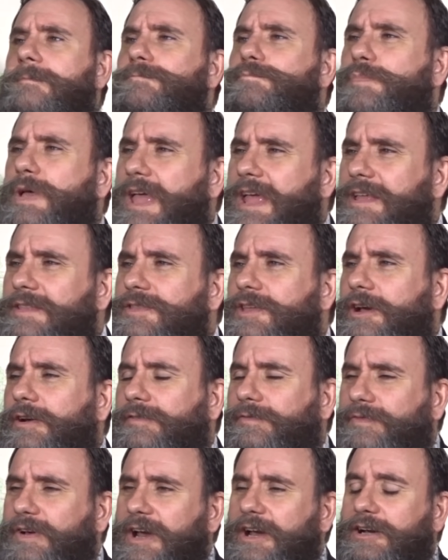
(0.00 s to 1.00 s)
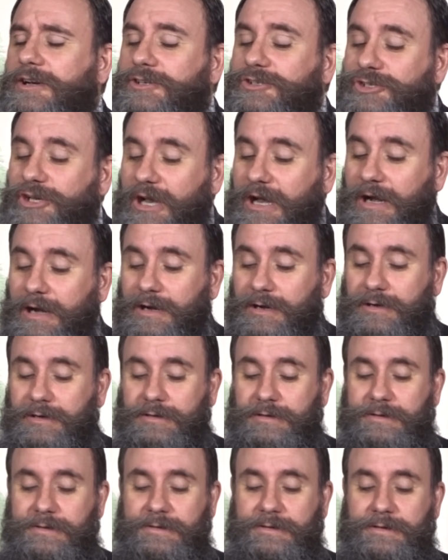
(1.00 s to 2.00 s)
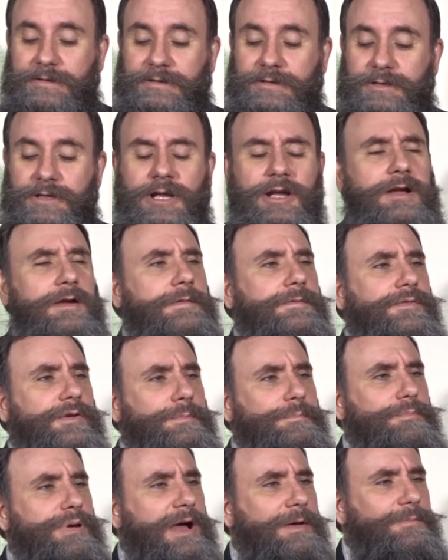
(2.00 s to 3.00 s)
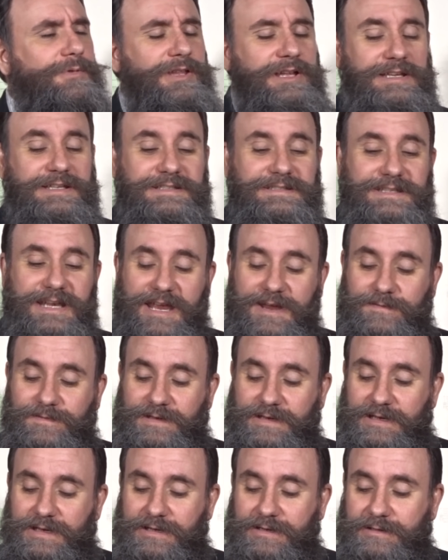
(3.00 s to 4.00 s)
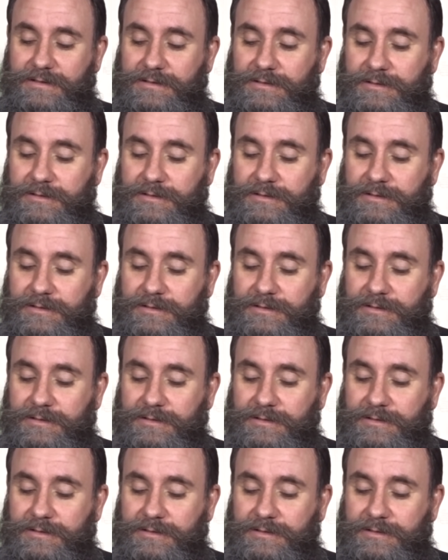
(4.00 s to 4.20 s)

Pay their fair share. For public safety.